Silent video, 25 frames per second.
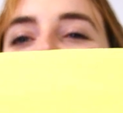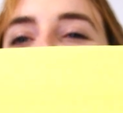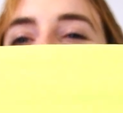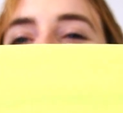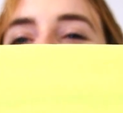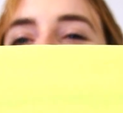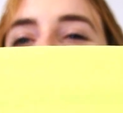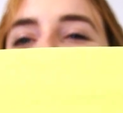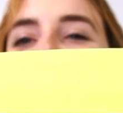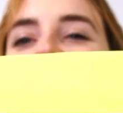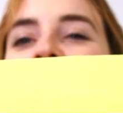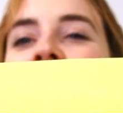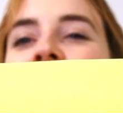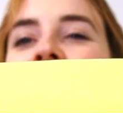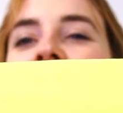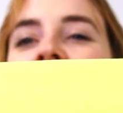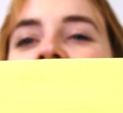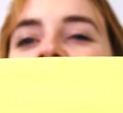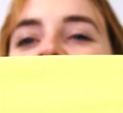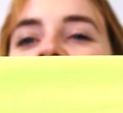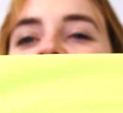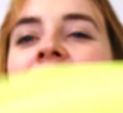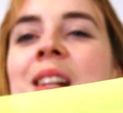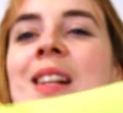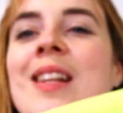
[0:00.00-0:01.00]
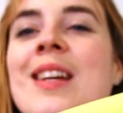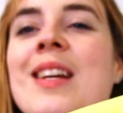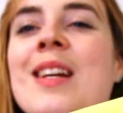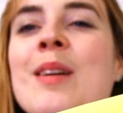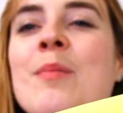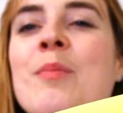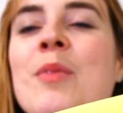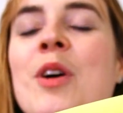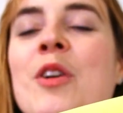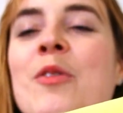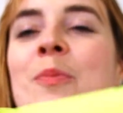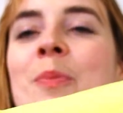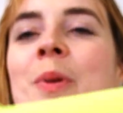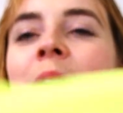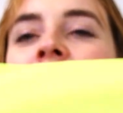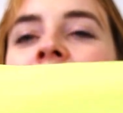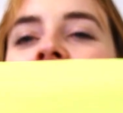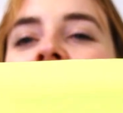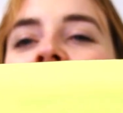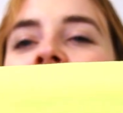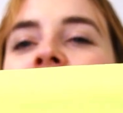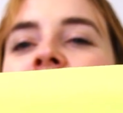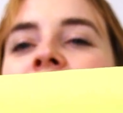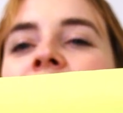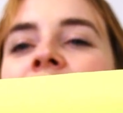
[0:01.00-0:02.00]
seam glute detailing, Buffbunny
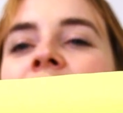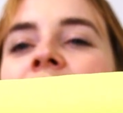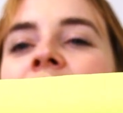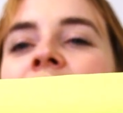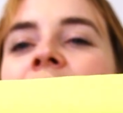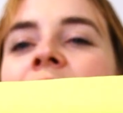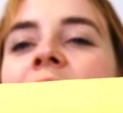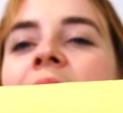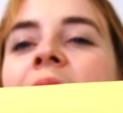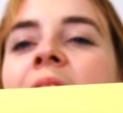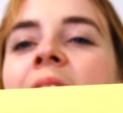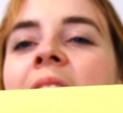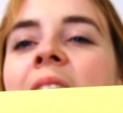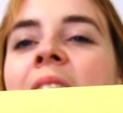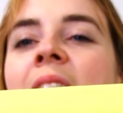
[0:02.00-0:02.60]
logo here.